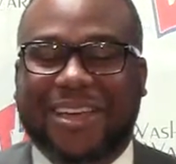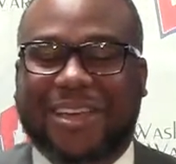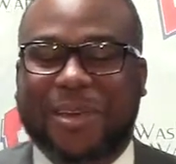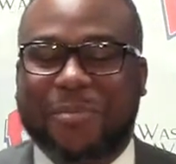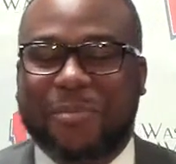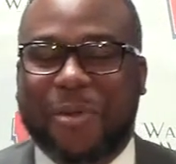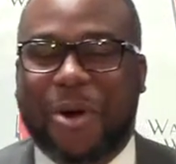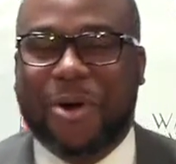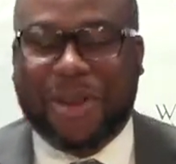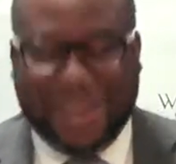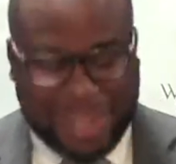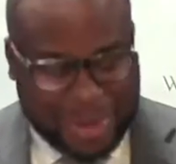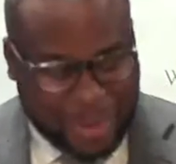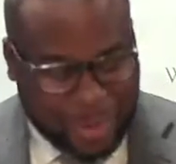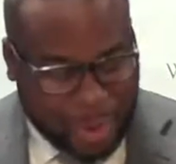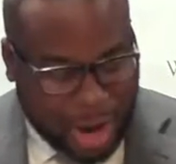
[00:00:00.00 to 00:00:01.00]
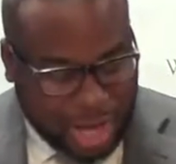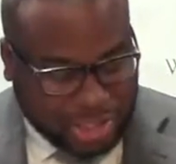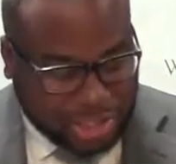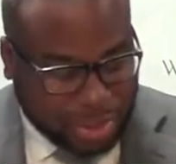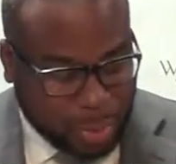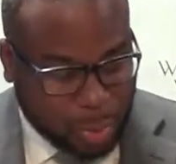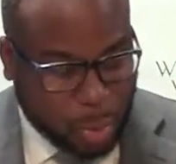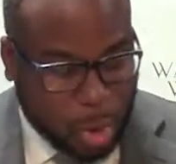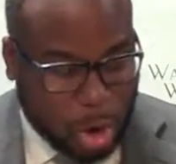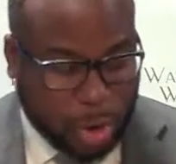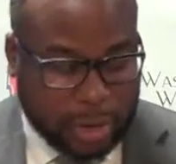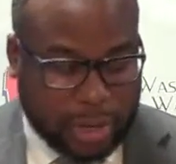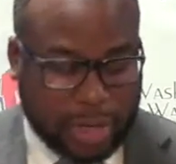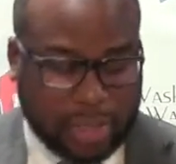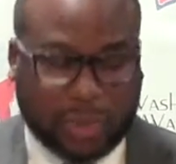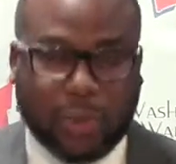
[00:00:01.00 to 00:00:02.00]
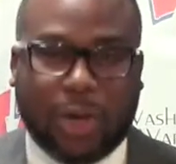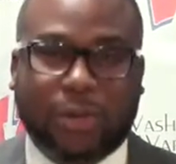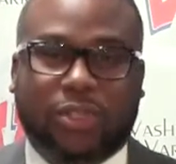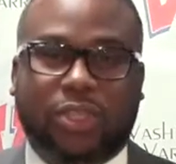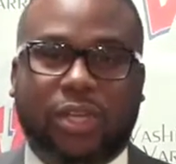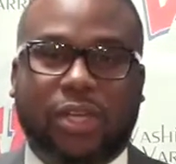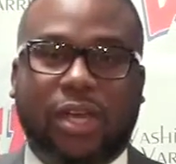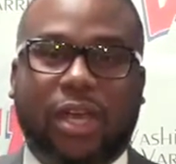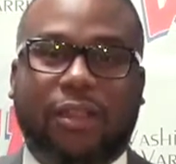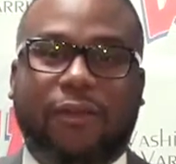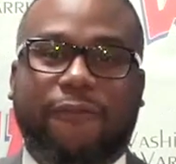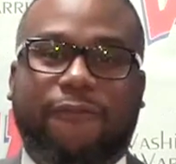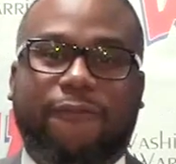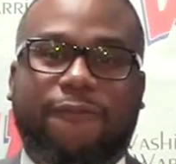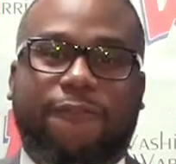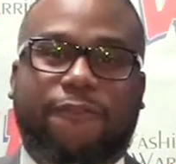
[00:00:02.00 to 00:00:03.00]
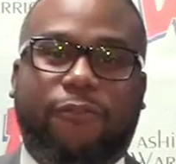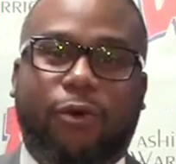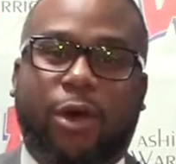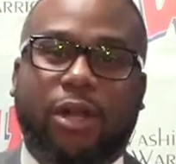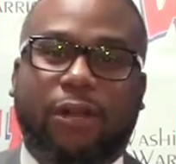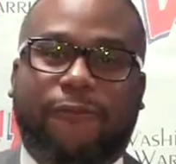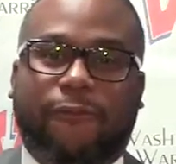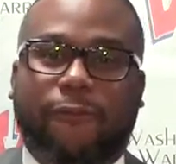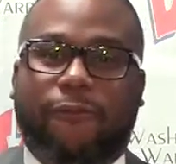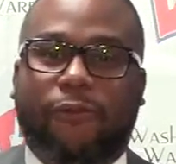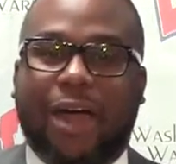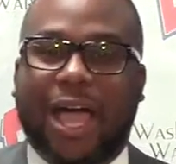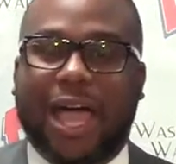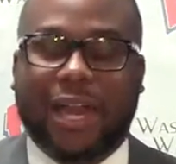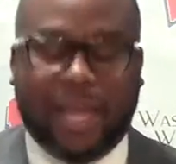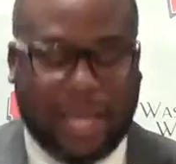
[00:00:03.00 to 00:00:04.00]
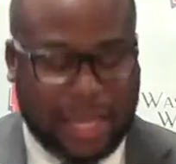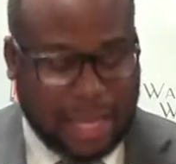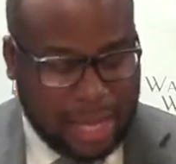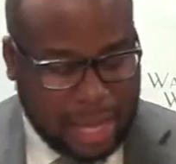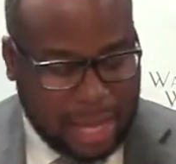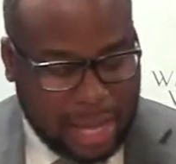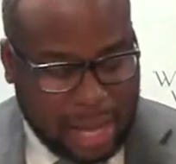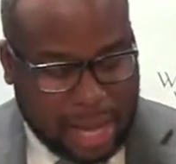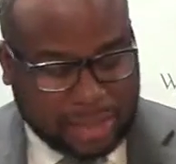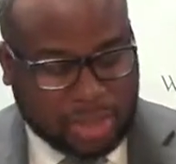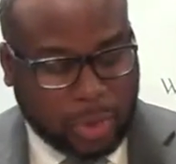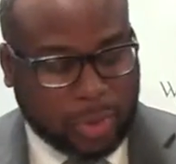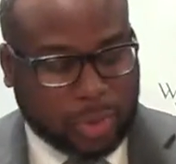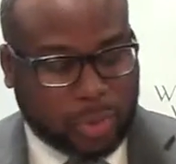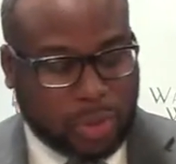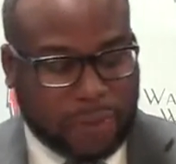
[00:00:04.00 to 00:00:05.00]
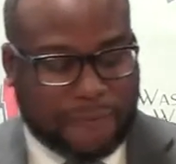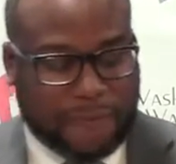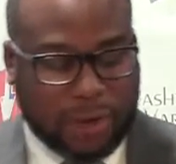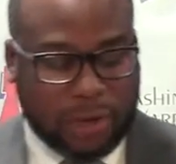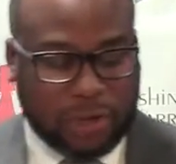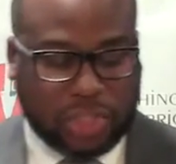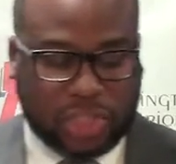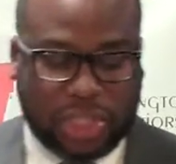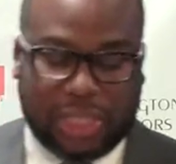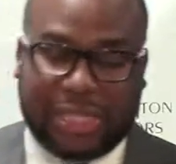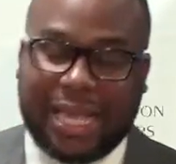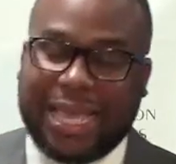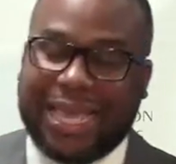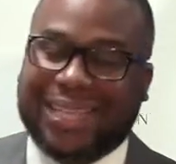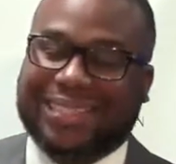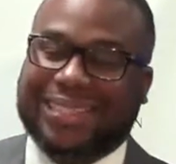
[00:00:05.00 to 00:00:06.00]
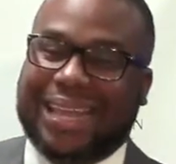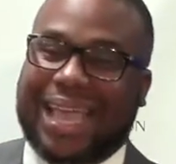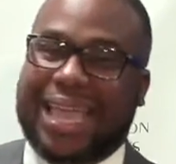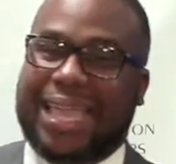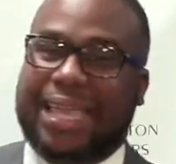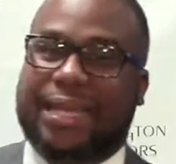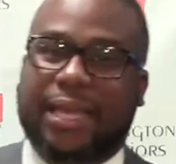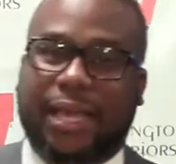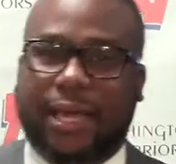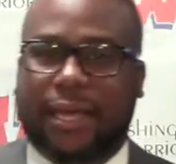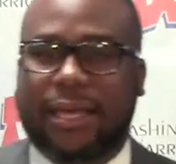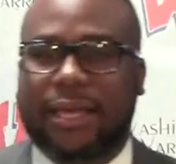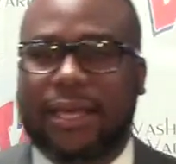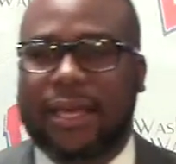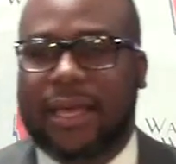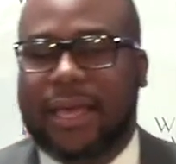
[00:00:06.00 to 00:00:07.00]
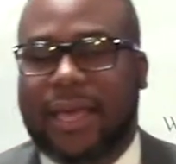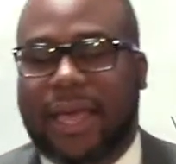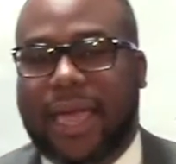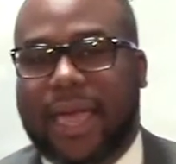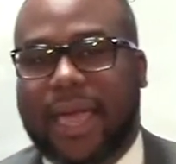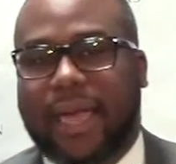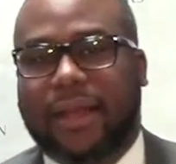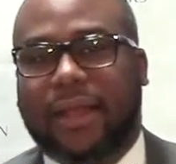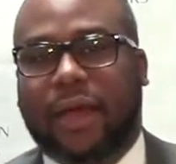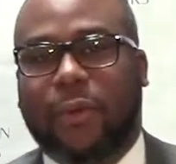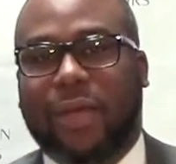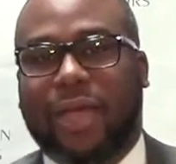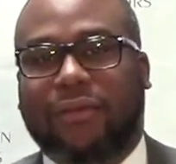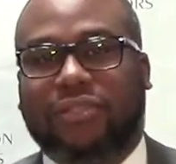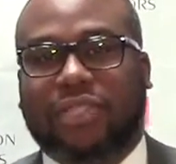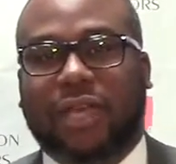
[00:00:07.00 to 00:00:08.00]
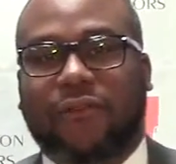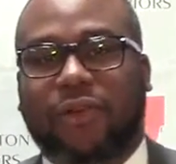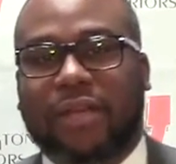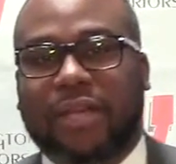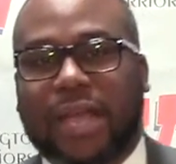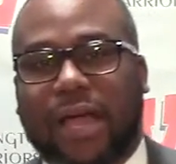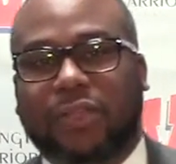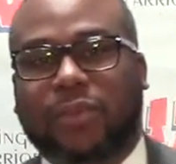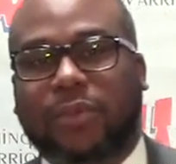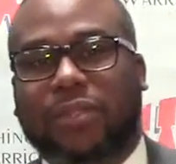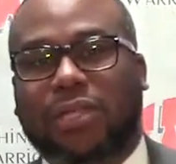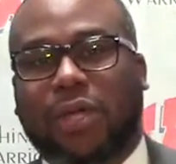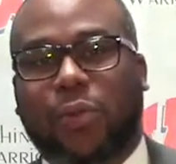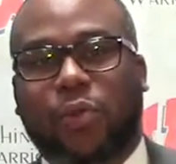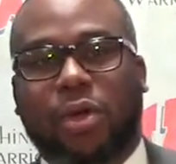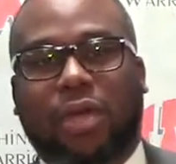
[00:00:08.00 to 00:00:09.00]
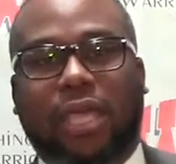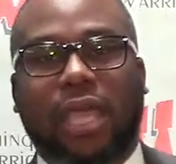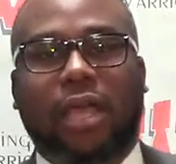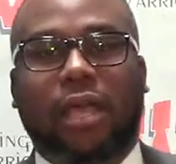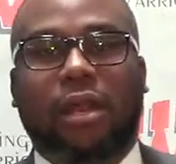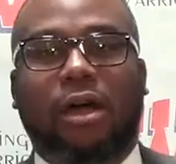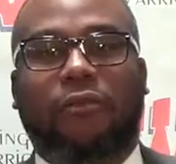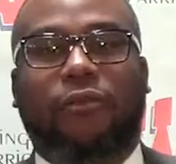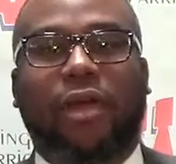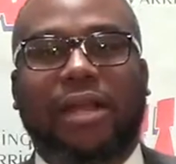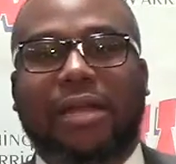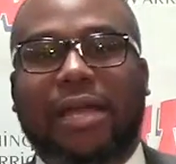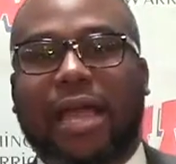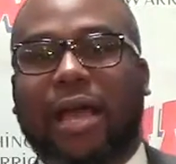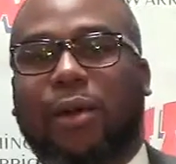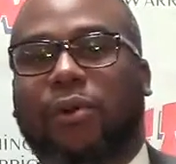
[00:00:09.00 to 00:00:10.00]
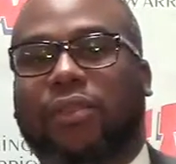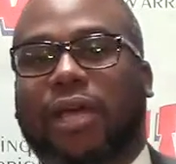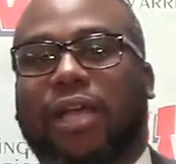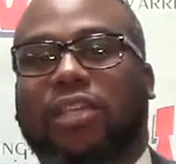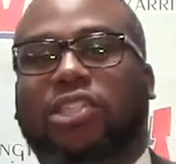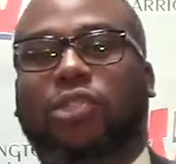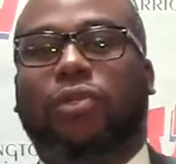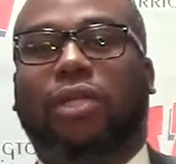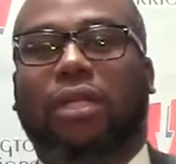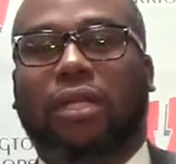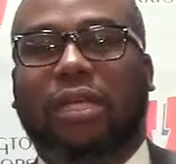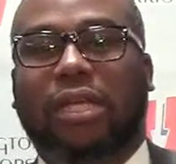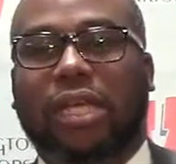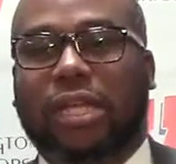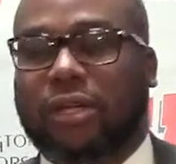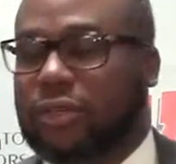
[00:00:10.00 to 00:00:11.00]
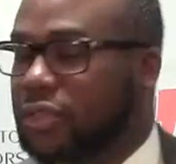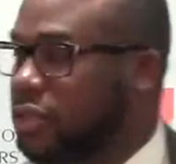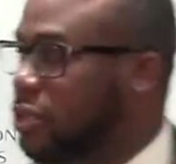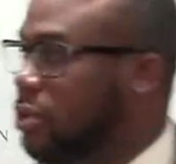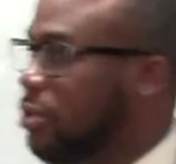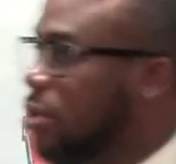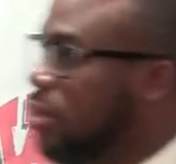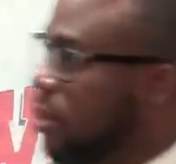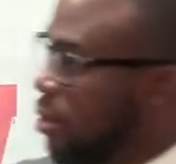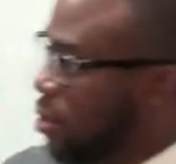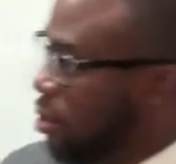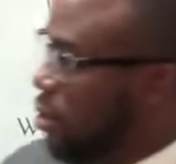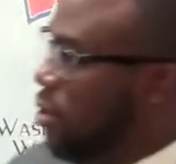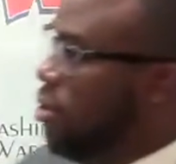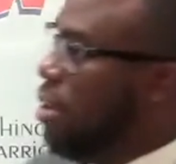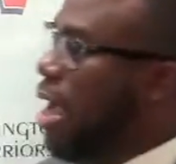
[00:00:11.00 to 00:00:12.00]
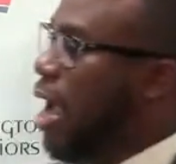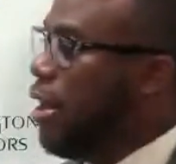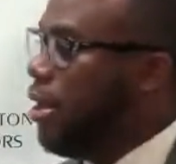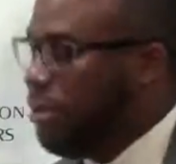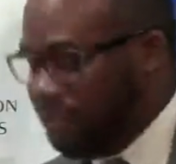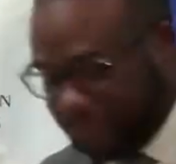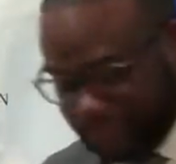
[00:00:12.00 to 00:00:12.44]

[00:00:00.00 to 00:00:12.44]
Good morning, Washington Warriors. Welcome to another wonderful Friday, October 21st. Today is an A Day, and uh, we have several announcements, and we'll kick it off right now with our student leaders. You got it.